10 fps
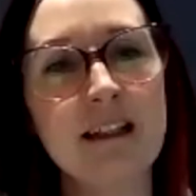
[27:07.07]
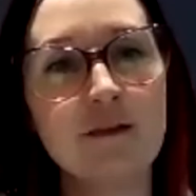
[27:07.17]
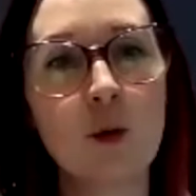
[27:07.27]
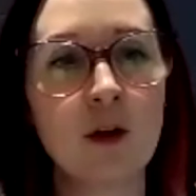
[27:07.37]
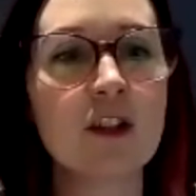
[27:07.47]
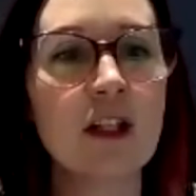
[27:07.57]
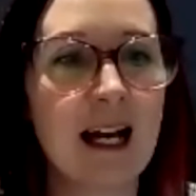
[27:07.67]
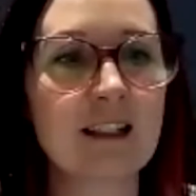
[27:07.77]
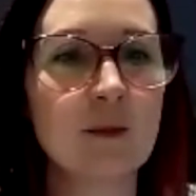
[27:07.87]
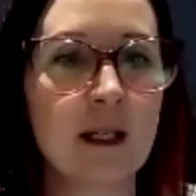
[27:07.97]
If you want to
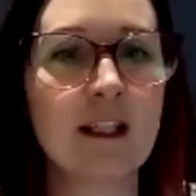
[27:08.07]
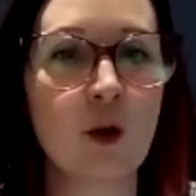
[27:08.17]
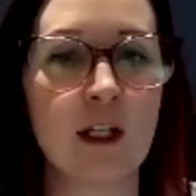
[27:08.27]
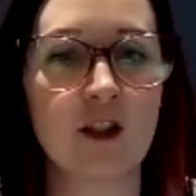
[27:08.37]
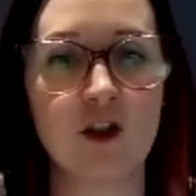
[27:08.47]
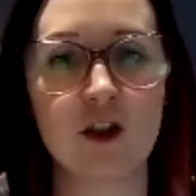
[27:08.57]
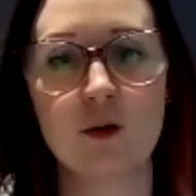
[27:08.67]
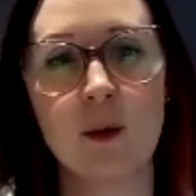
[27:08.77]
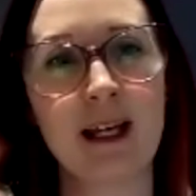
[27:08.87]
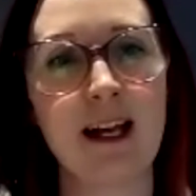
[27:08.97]
ask me any
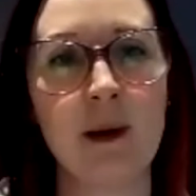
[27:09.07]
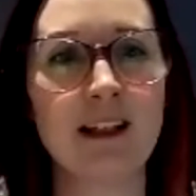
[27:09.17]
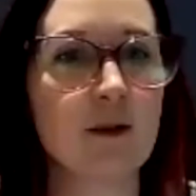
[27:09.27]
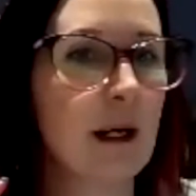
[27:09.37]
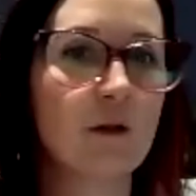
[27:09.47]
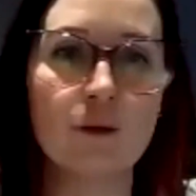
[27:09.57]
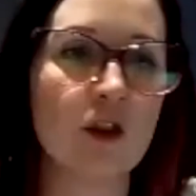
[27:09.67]
questions when we're getting back to main room,